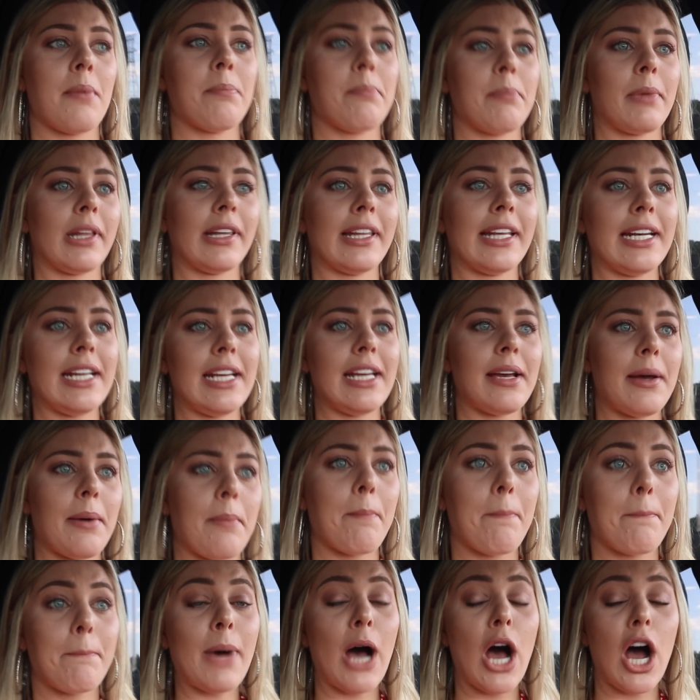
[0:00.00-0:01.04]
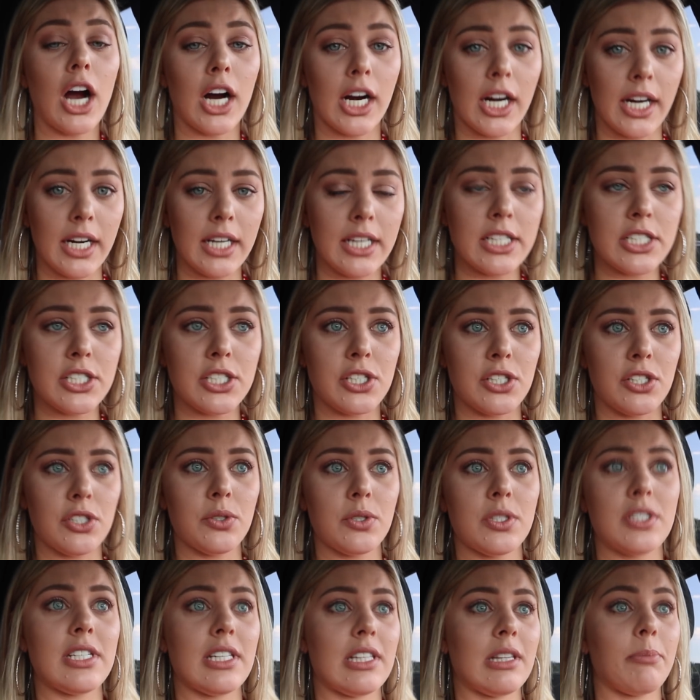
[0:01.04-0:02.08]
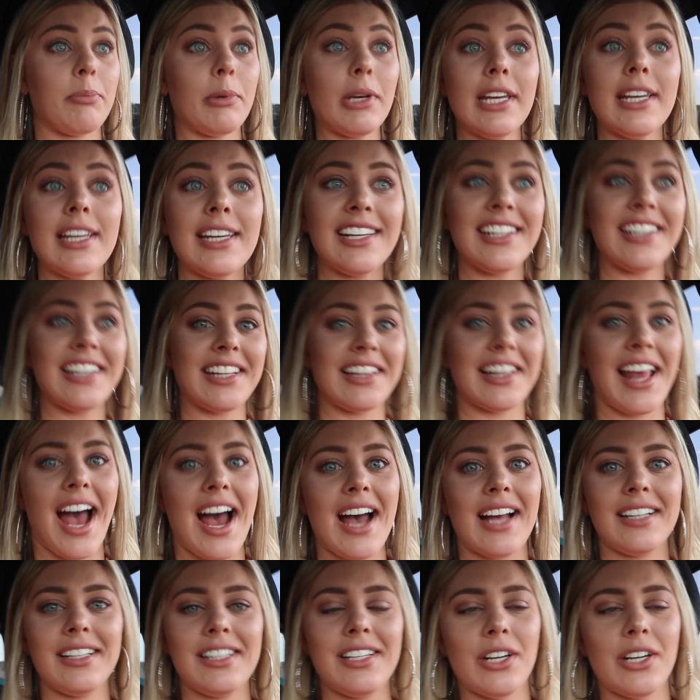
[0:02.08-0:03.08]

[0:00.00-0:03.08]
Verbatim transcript: Millennium Park to see the Bean, and that,